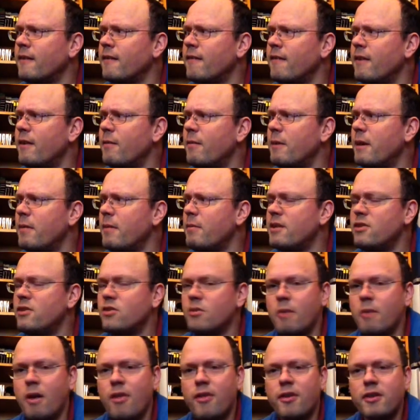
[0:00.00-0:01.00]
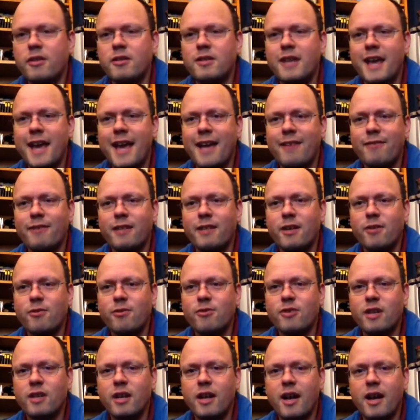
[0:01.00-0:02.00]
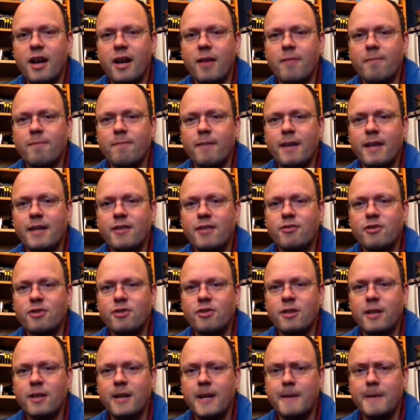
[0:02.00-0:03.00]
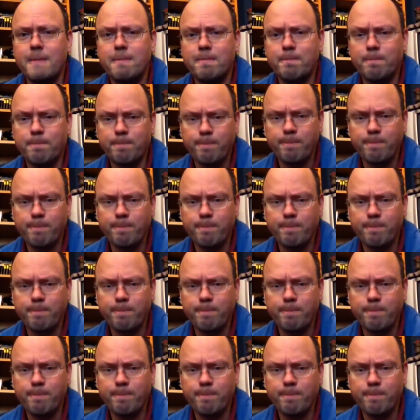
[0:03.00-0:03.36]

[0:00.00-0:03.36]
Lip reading: there may be some other tag videos that I'm interested in.